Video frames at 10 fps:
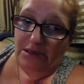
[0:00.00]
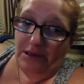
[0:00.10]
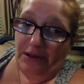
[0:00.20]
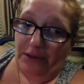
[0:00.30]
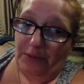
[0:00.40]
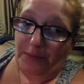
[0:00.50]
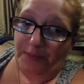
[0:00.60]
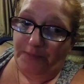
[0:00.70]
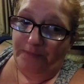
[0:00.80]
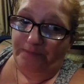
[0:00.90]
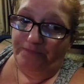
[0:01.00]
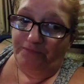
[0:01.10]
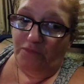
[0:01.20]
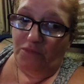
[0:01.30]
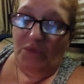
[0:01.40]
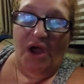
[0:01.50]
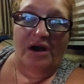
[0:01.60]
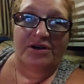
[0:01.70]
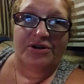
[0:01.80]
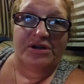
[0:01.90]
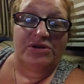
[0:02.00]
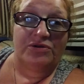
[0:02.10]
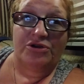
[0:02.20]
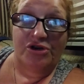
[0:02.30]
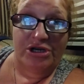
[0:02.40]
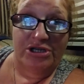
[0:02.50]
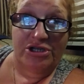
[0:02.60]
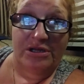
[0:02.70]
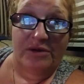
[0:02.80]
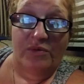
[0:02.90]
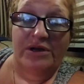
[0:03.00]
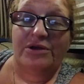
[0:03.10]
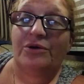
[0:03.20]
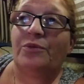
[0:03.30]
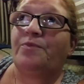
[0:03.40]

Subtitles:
kind of turned into a tradition that we do.